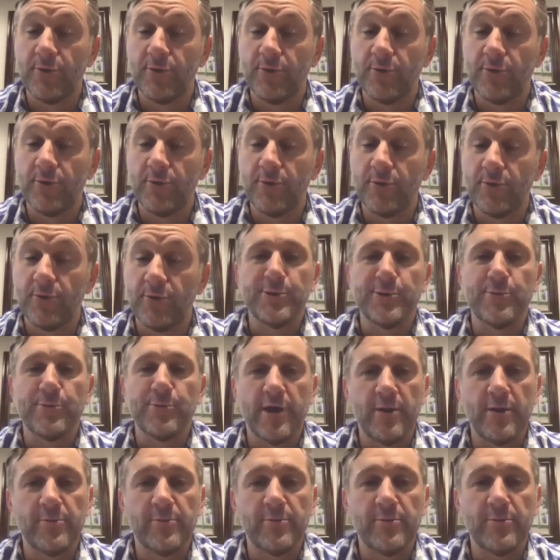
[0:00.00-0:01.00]
So
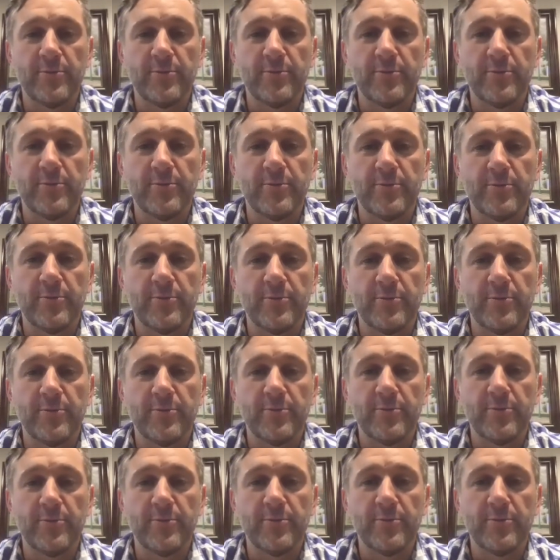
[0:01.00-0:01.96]
we'll have to watch out for that one.